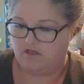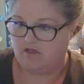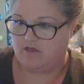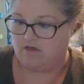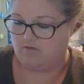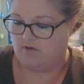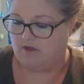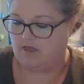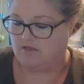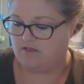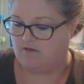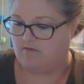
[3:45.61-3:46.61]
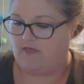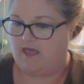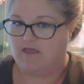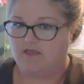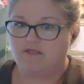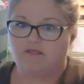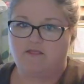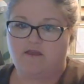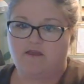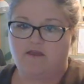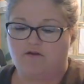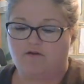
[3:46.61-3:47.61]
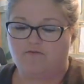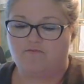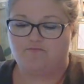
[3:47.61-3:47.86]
All right. So that is in there.